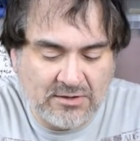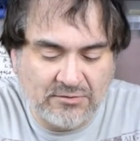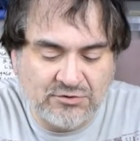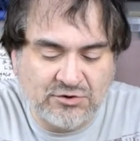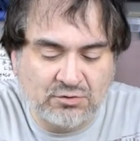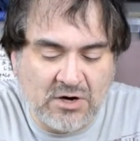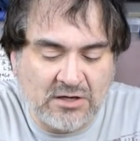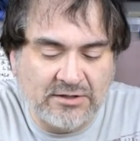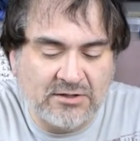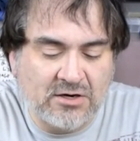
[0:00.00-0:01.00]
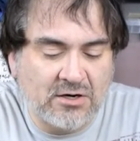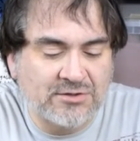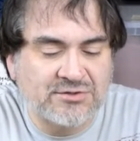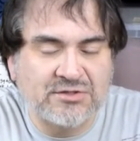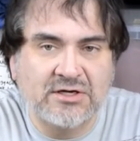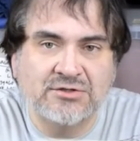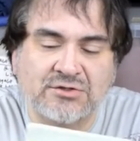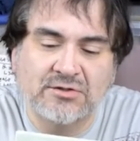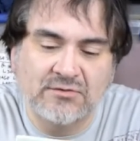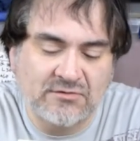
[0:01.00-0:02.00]
There's trolley car
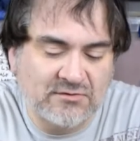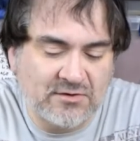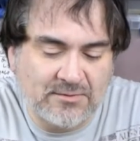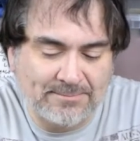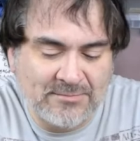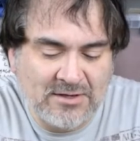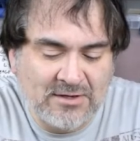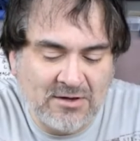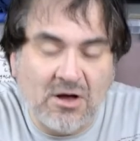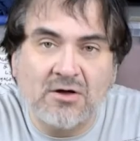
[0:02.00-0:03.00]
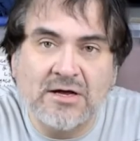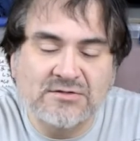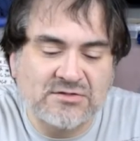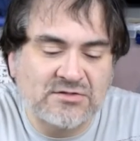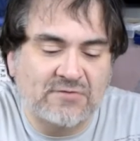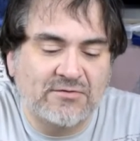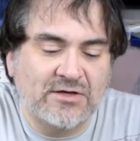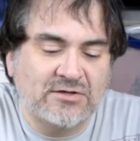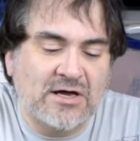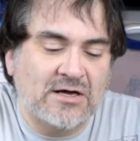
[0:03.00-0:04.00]
stations, all kinds of stuff
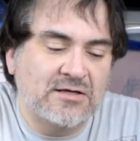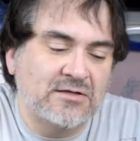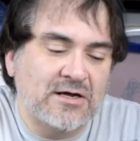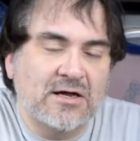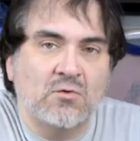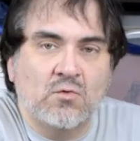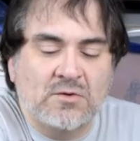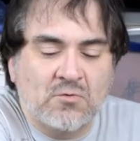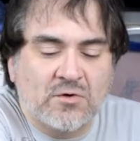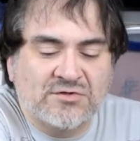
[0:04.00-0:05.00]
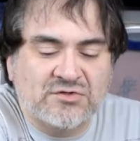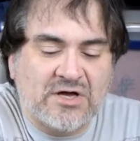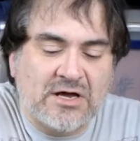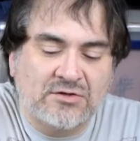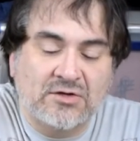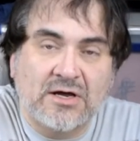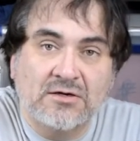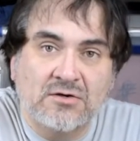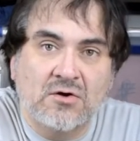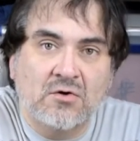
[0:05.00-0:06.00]
like that. And then I got one more stack that I
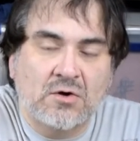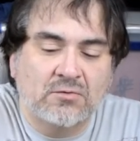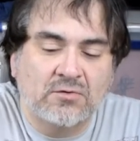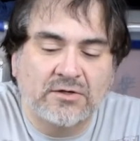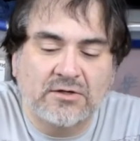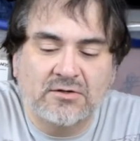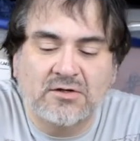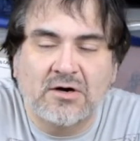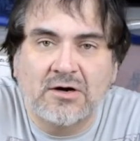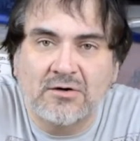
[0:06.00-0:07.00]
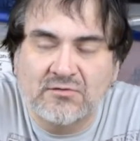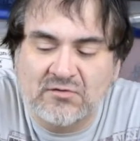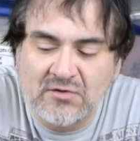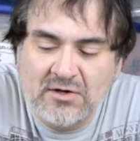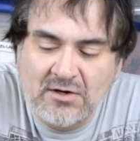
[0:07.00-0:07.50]
know are really good cards.